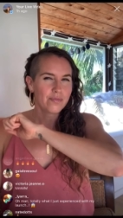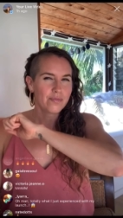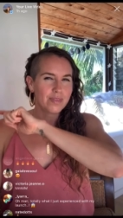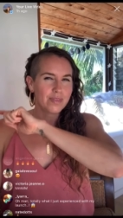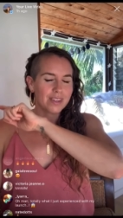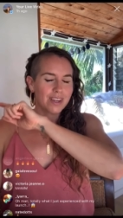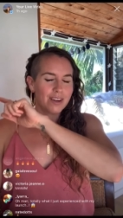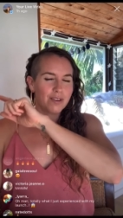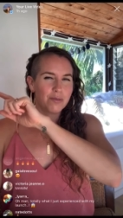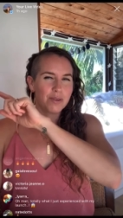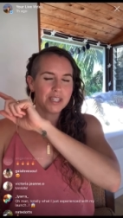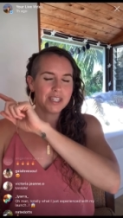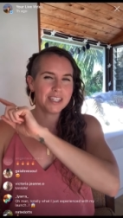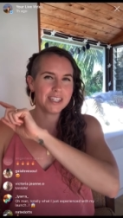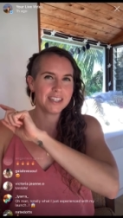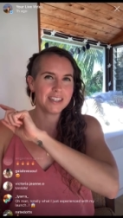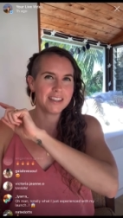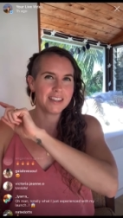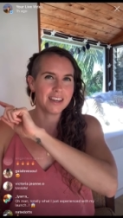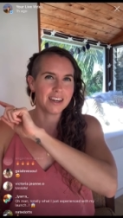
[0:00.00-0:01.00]
we
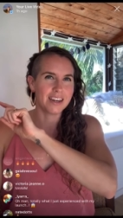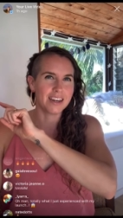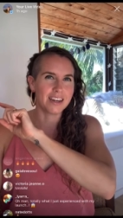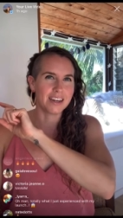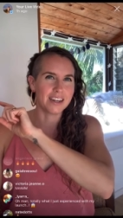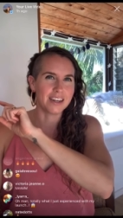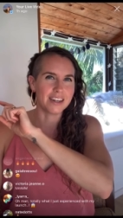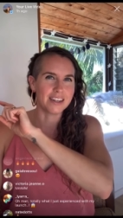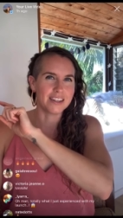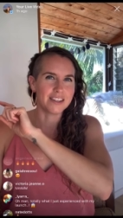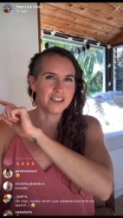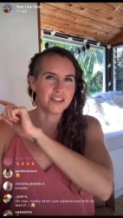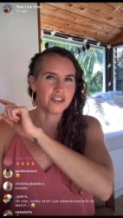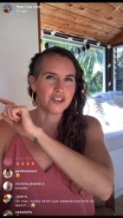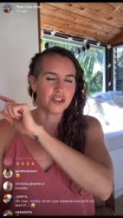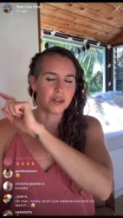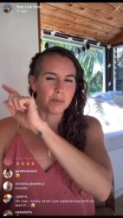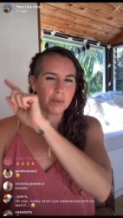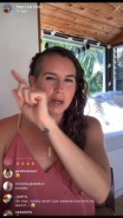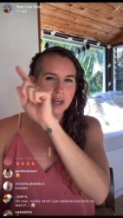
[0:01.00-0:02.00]
did the
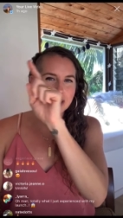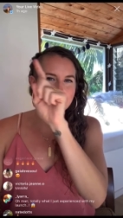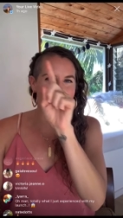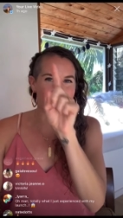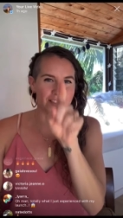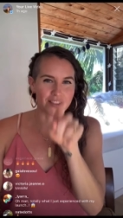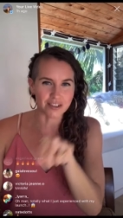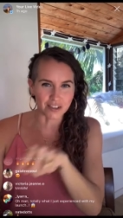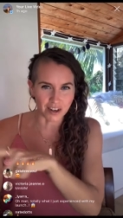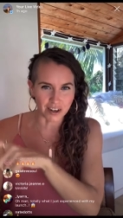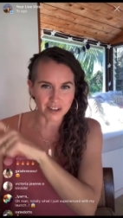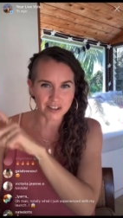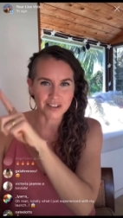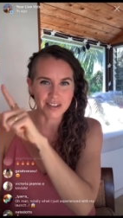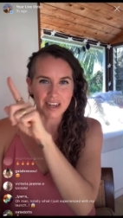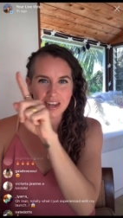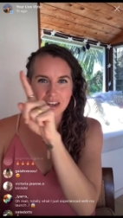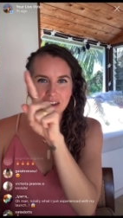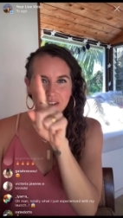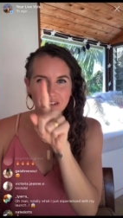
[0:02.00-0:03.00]
shamanic star
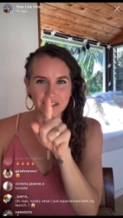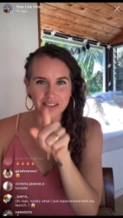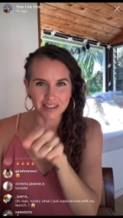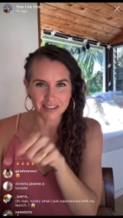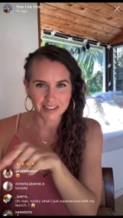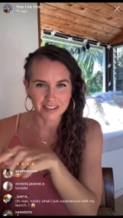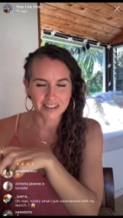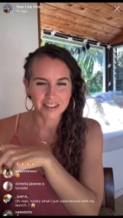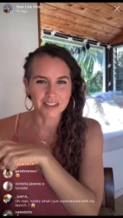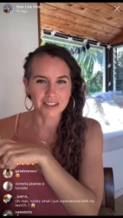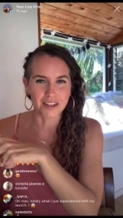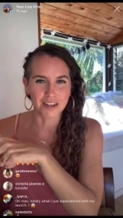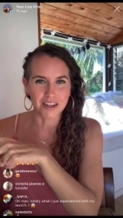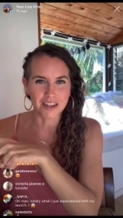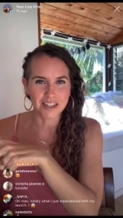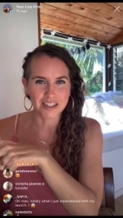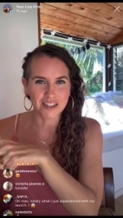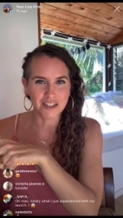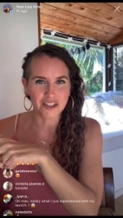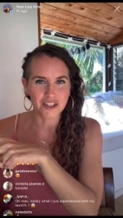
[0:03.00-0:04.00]
sound
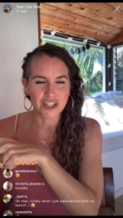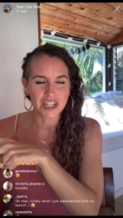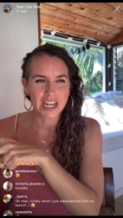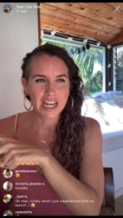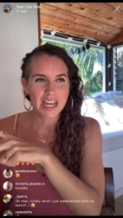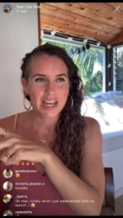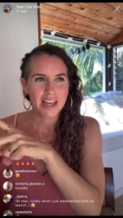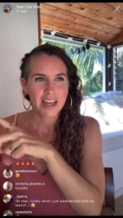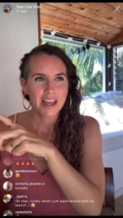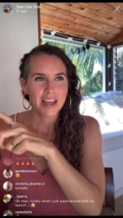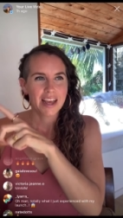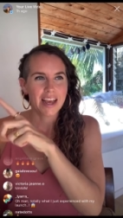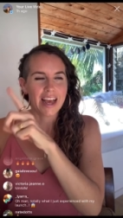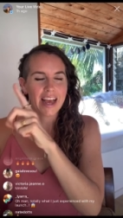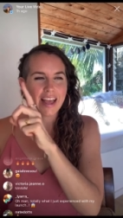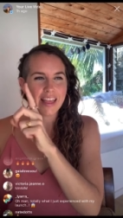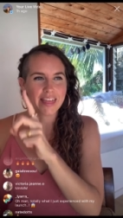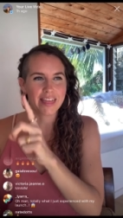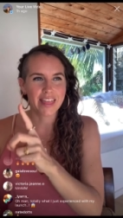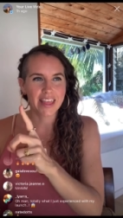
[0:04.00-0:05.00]
launch.
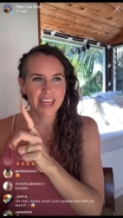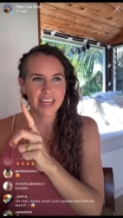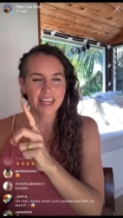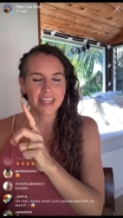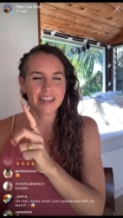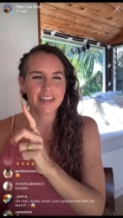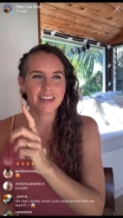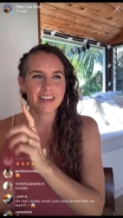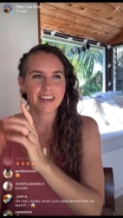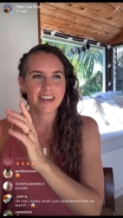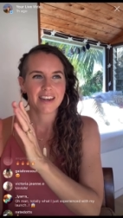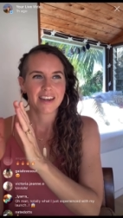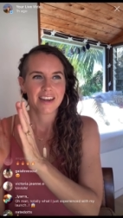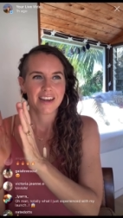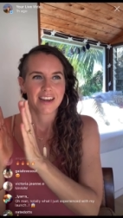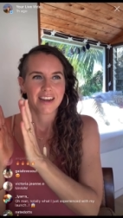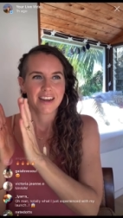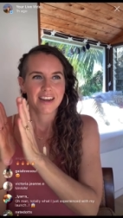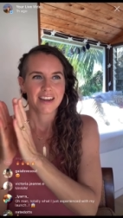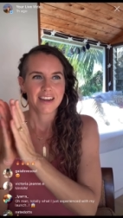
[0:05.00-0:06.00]
And then,
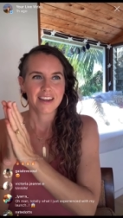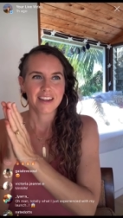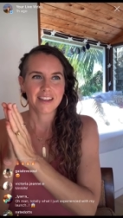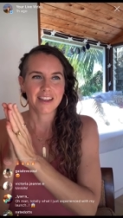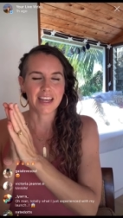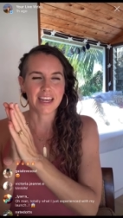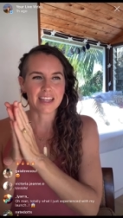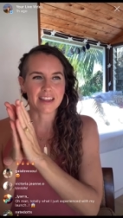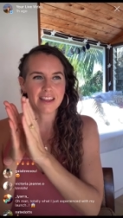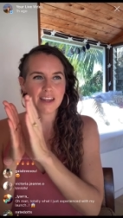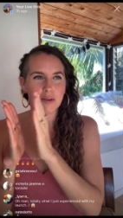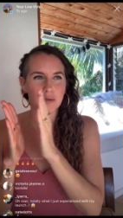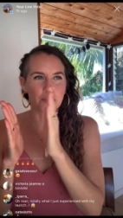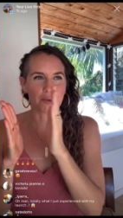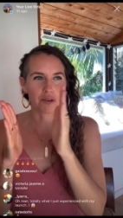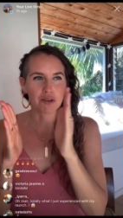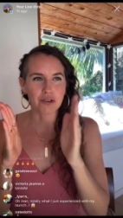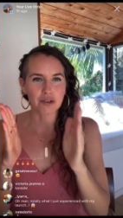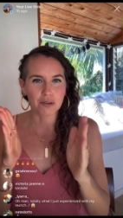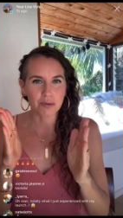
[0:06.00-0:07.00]
like, there were
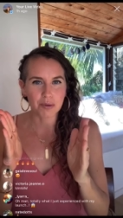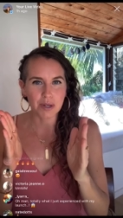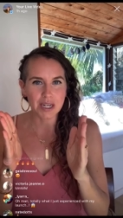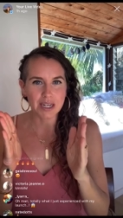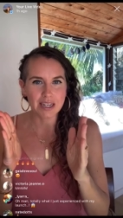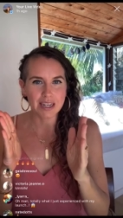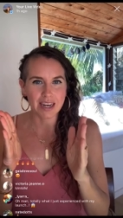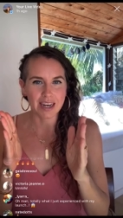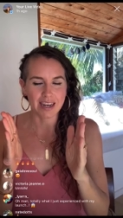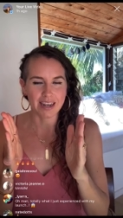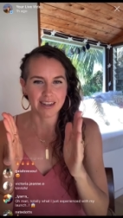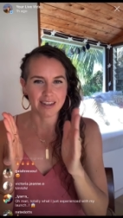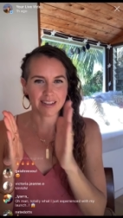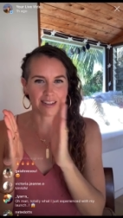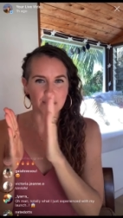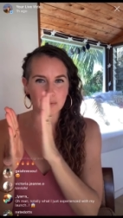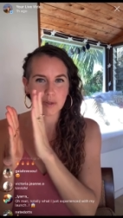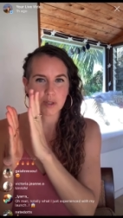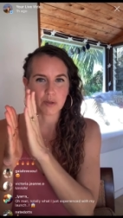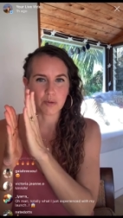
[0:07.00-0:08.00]
three days
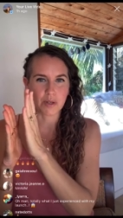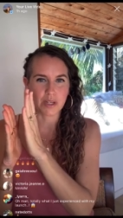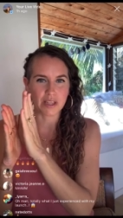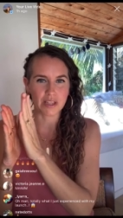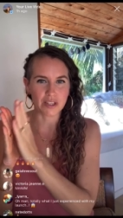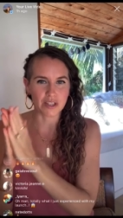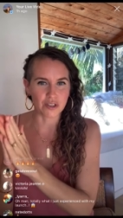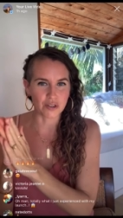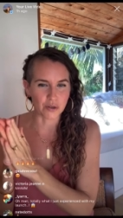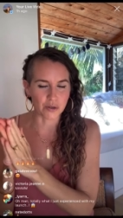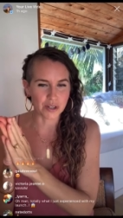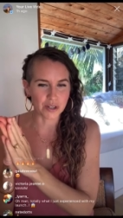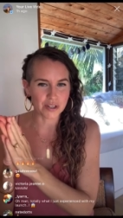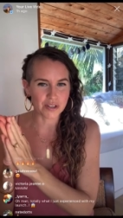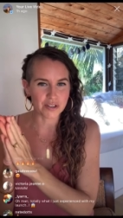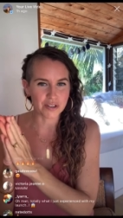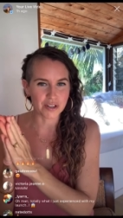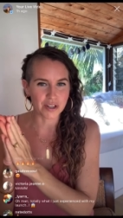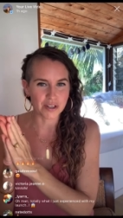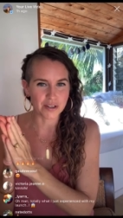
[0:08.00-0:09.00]
between the doors
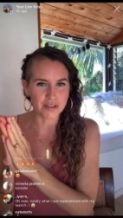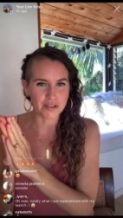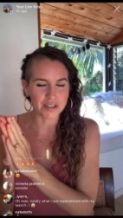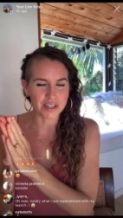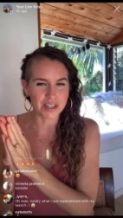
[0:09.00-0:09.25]
closing of